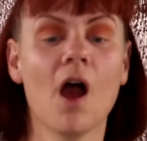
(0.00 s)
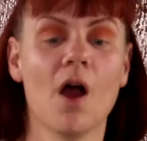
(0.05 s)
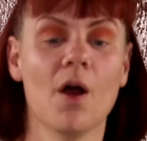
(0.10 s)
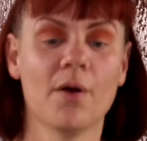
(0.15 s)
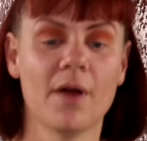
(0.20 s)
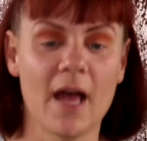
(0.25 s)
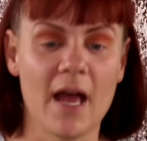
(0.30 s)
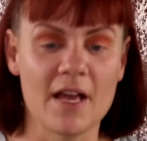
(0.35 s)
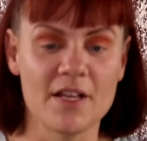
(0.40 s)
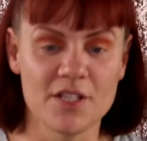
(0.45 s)

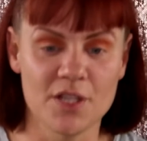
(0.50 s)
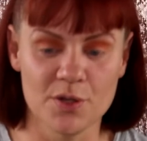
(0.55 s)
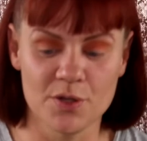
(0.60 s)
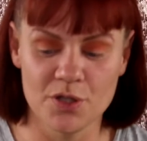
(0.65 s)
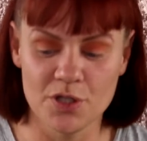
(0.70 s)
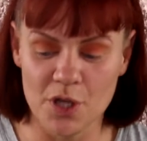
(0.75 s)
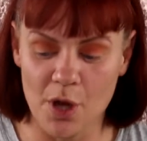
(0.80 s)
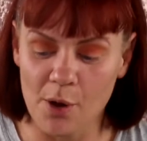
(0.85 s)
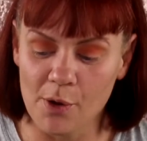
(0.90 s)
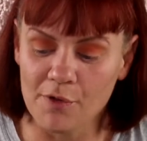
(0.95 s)
Okay, so
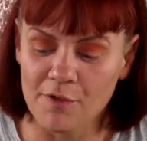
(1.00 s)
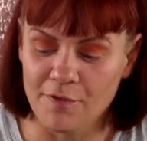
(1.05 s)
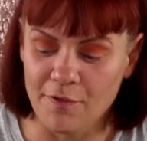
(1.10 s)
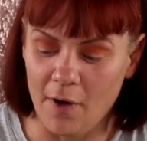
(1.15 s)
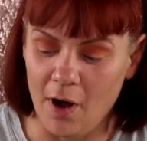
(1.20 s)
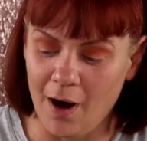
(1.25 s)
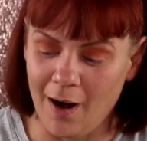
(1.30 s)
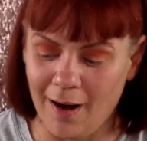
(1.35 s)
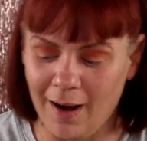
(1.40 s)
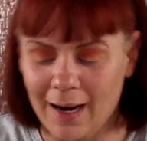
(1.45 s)
so
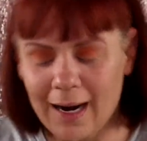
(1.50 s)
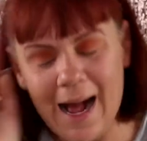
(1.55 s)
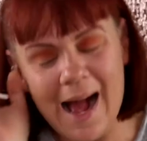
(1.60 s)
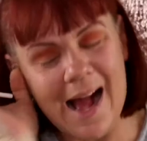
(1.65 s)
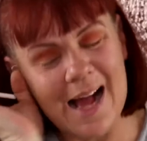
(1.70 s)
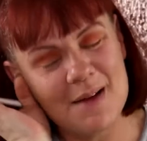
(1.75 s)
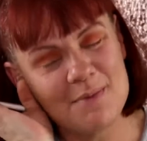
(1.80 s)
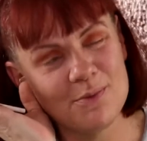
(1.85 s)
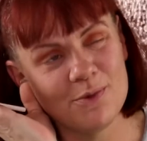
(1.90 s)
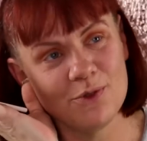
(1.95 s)
far
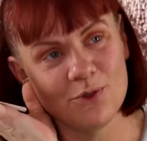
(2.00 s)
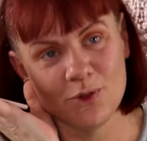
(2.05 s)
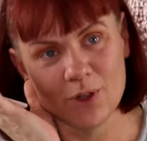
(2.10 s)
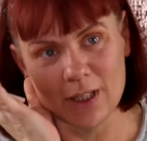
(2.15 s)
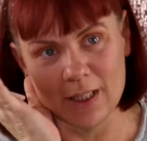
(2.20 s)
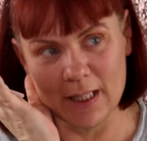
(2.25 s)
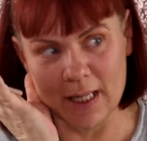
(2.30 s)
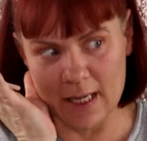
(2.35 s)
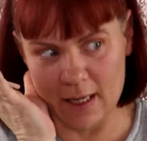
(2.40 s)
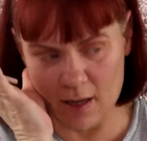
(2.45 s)
I'm
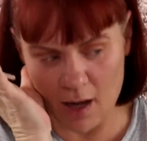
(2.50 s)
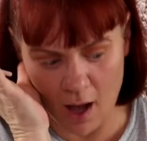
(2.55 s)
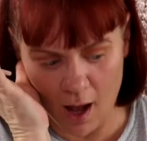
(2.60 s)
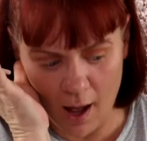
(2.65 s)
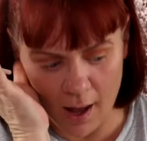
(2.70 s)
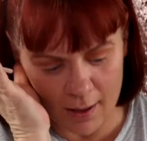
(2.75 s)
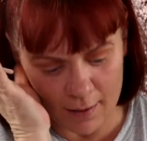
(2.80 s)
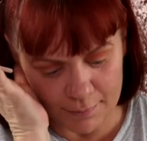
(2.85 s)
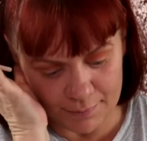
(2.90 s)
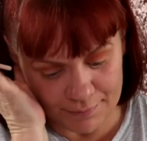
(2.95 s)
really
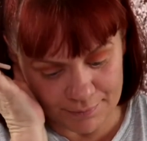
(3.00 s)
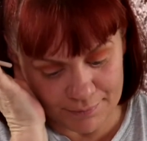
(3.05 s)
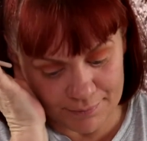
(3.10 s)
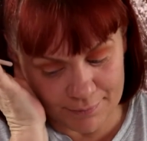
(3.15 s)
not